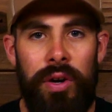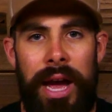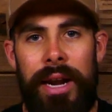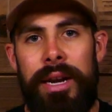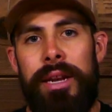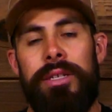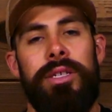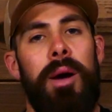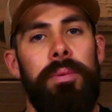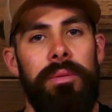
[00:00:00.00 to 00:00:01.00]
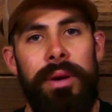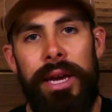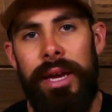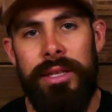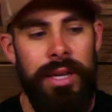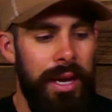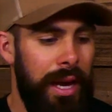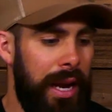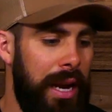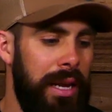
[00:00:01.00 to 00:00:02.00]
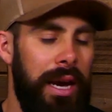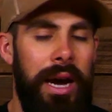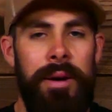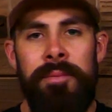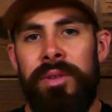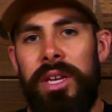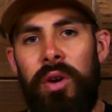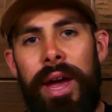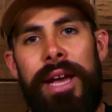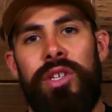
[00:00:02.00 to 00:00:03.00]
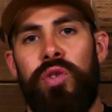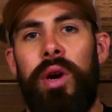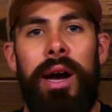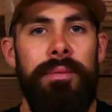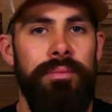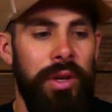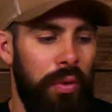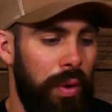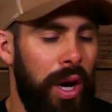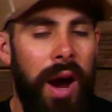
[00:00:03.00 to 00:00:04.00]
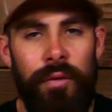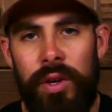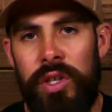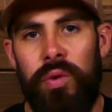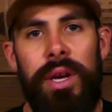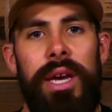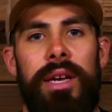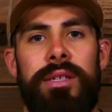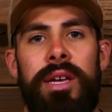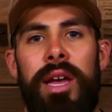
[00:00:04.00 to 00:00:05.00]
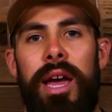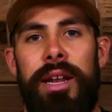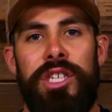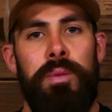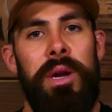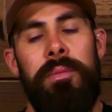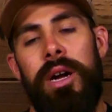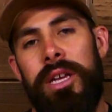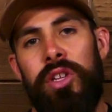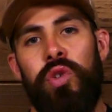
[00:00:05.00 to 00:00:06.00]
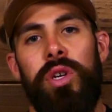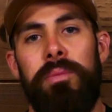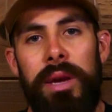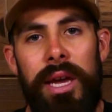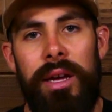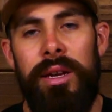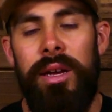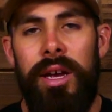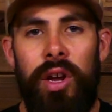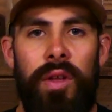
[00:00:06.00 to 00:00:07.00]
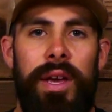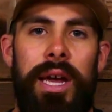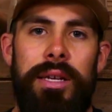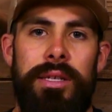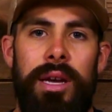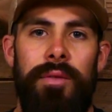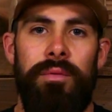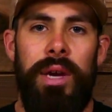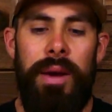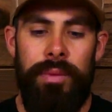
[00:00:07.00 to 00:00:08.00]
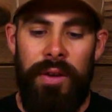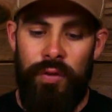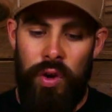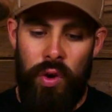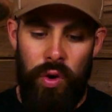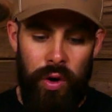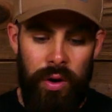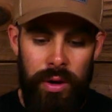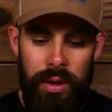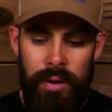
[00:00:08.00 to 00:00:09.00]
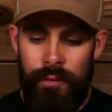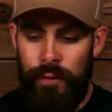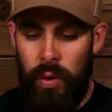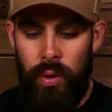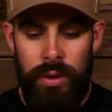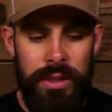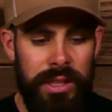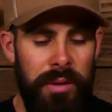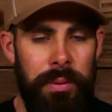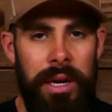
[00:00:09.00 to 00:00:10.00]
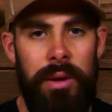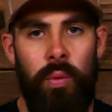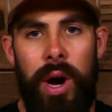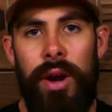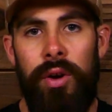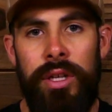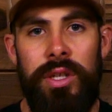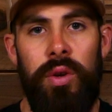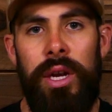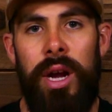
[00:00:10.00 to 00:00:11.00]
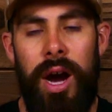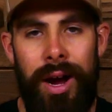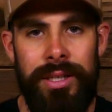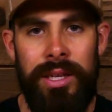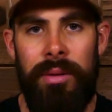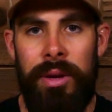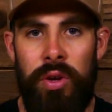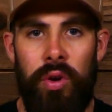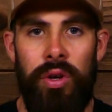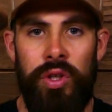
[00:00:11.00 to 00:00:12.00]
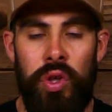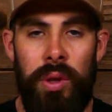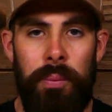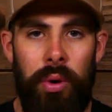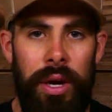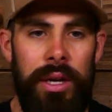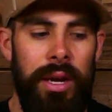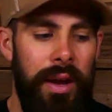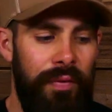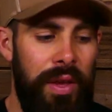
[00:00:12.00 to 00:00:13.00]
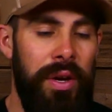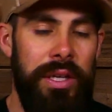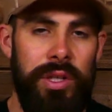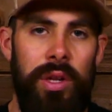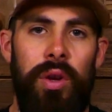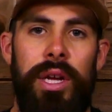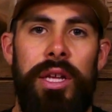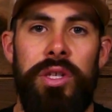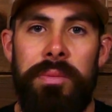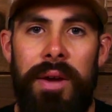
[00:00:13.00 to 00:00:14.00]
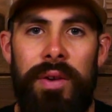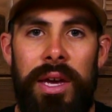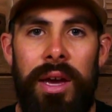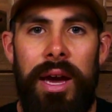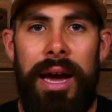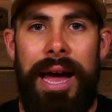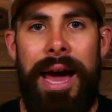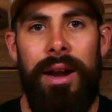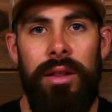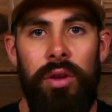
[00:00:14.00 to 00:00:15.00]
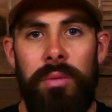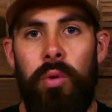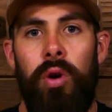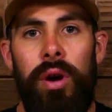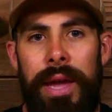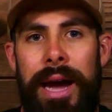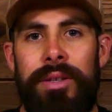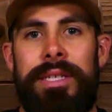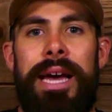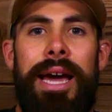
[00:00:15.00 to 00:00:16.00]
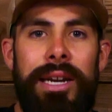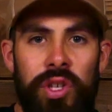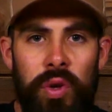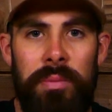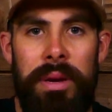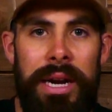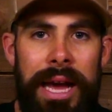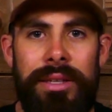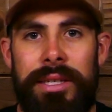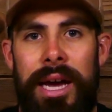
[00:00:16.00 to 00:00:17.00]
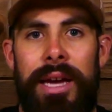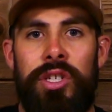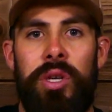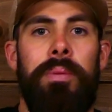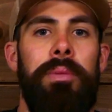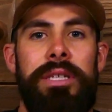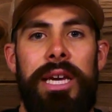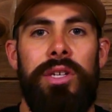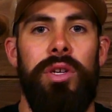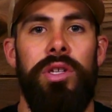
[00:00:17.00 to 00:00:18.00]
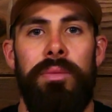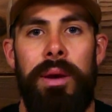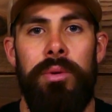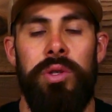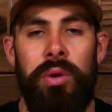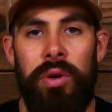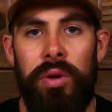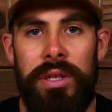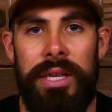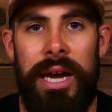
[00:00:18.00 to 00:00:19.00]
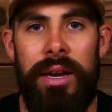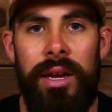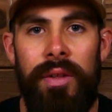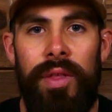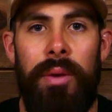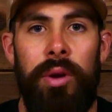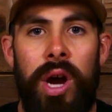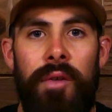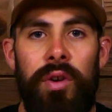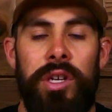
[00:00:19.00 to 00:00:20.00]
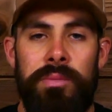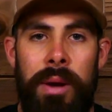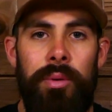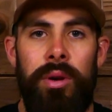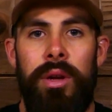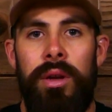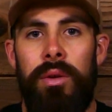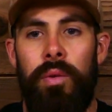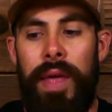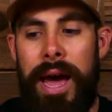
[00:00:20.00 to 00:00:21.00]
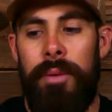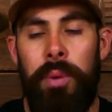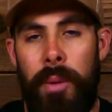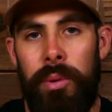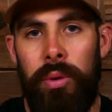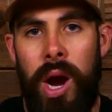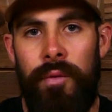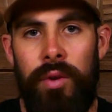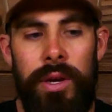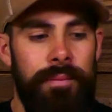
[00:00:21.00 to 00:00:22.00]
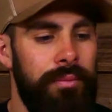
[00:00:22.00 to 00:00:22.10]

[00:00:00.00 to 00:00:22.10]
adding supplements and any extra recovery drinks and spending money on treatment and all that kind of stuff, okay? If your food, sleeping, and water is looking awesome and you're to the point, then you can start looking into maybe adding a little more outside treatment and outside supplementation to be able to increase that recovery. Because remember, without proper recovery,